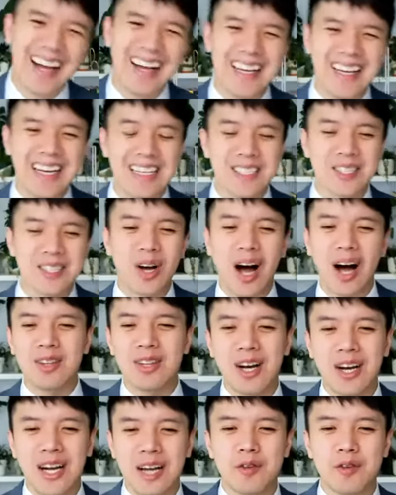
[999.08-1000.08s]
So how
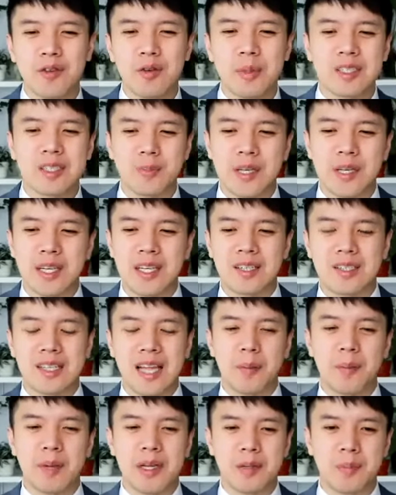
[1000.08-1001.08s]
long have you been speaking to
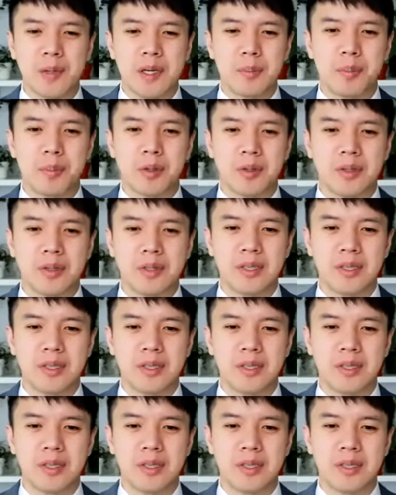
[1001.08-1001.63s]
that many people